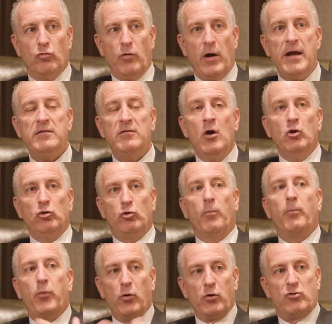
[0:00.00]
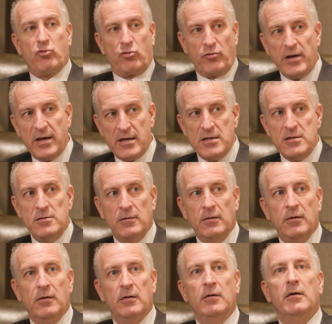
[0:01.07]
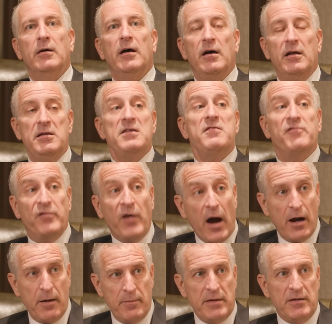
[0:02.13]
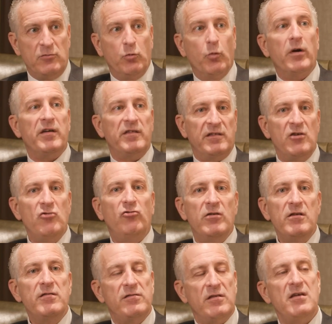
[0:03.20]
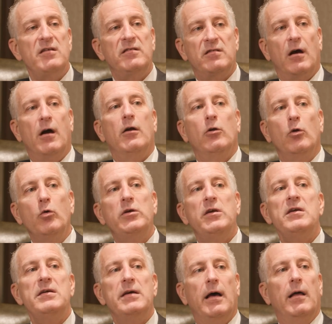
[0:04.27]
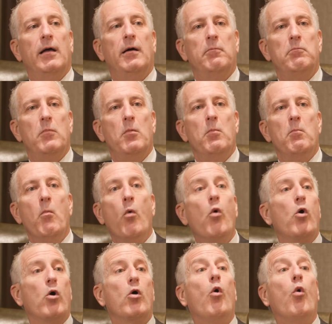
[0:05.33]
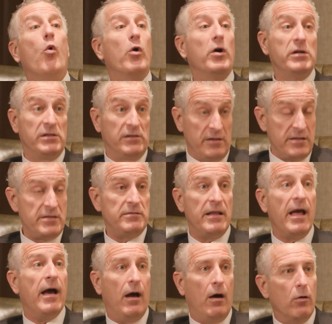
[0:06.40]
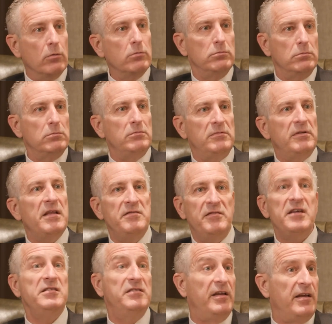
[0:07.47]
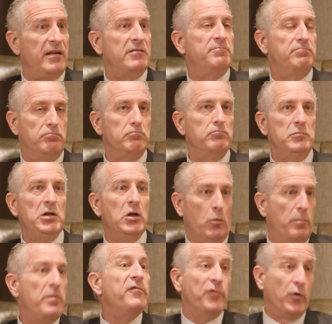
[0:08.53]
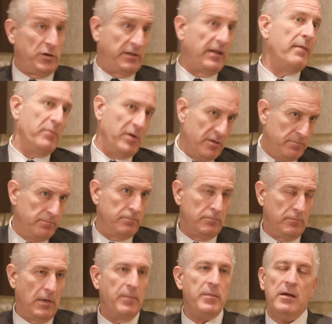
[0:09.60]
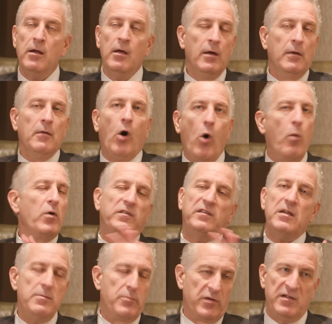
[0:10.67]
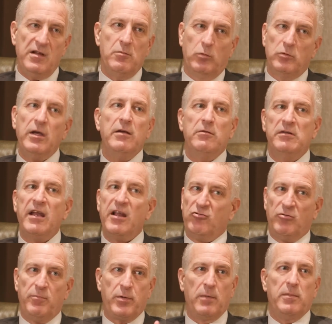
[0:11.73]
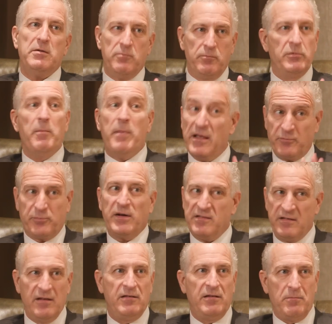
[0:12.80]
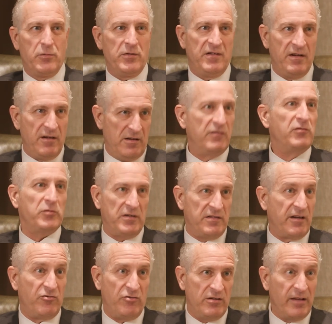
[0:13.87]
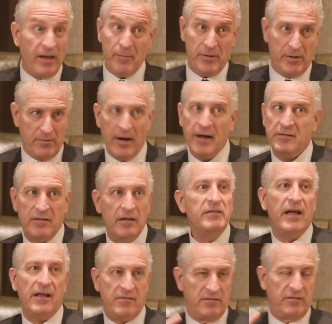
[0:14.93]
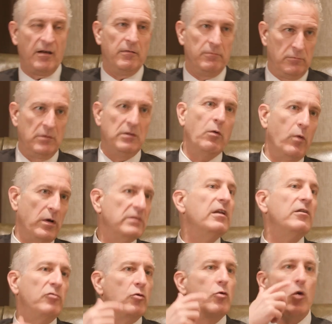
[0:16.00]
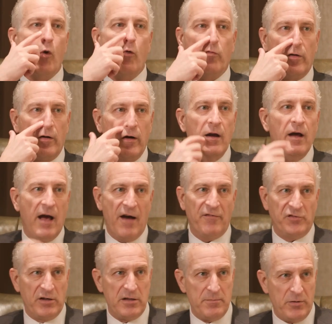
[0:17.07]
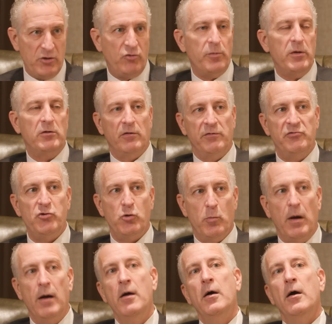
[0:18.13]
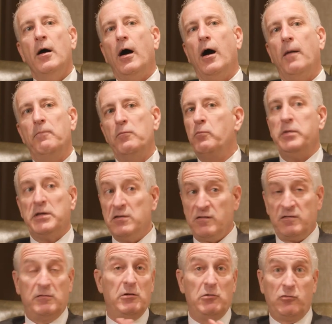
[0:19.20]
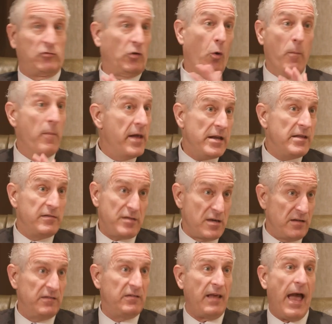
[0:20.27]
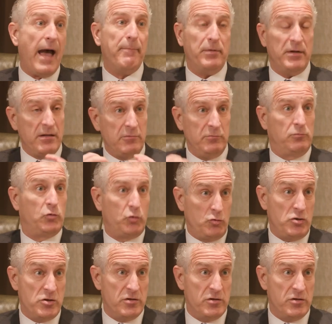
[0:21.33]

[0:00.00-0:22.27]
right, to portray an environment where essentially things are looking more orderly now than they did, you know, before Temer. I mean, almost any Brazilian will tell you that actually probably the best president in Brazilian history is actually Temer, right? That's the one that took over after the impeachment of Dilma. Because so many things happened in 2